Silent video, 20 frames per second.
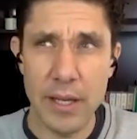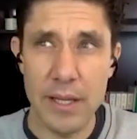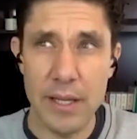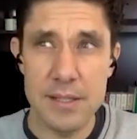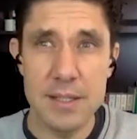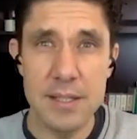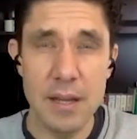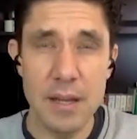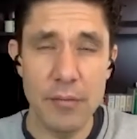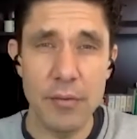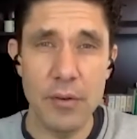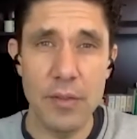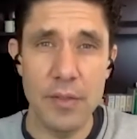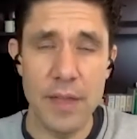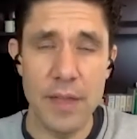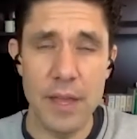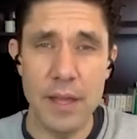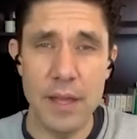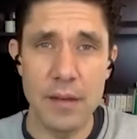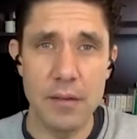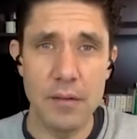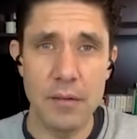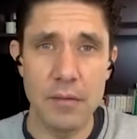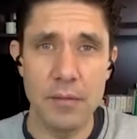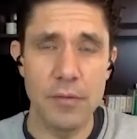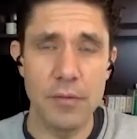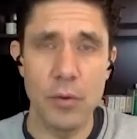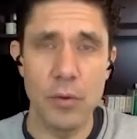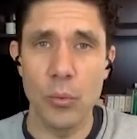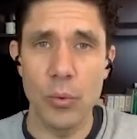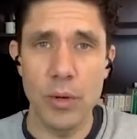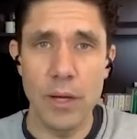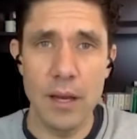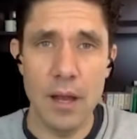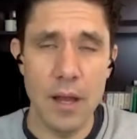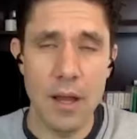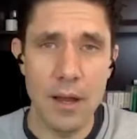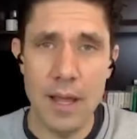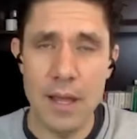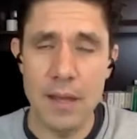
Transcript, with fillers: It's different than farina